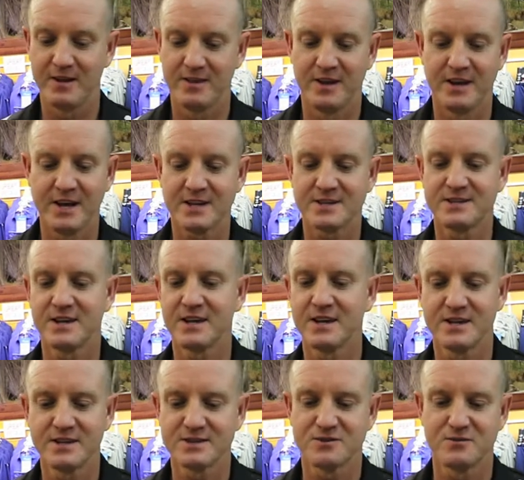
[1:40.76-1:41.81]
The next thing
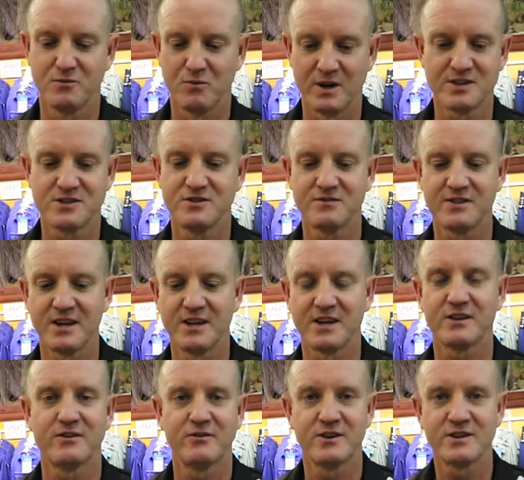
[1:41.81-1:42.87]
is, once you've done
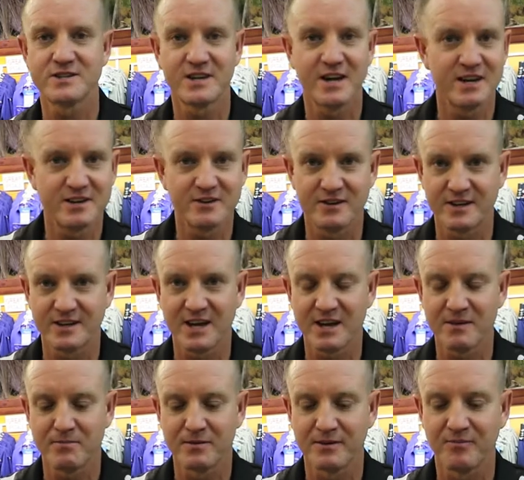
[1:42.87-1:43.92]
it, rinse it under a tap.